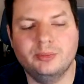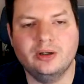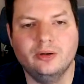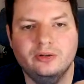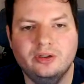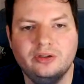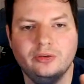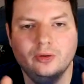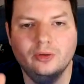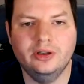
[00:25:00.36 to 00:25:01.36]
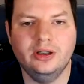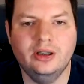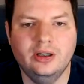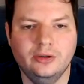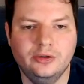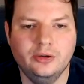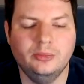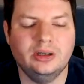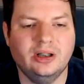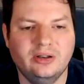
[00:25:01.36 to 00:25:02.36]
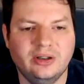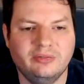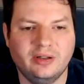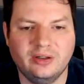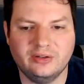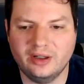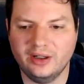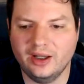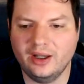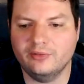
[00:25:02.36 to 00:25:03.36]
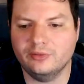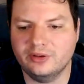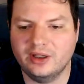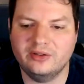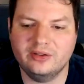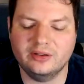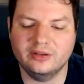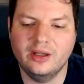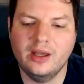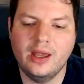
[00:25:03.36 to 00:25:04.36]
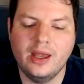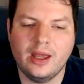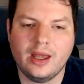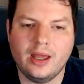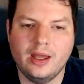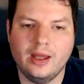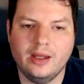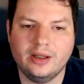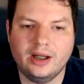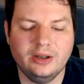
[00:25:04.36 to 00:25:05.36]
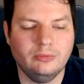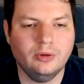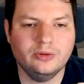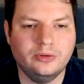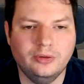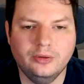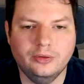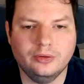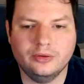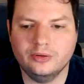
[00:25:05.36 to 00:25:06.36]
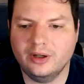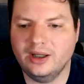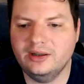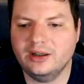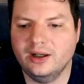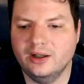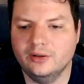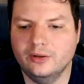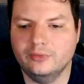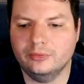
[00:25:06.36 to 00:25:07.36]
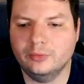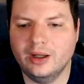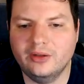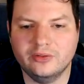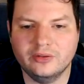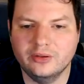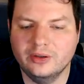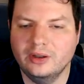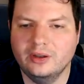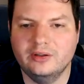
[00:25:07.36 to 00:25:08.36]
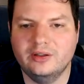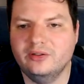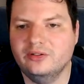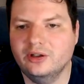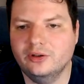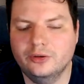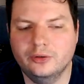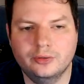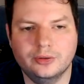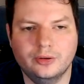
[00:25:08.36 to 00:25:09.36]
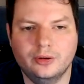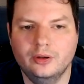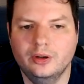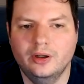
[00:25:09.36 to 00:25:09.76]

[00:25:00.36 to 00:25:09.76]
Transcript: because this is the only human interface I have to test it. And I won't use, any kind of REST testing suite or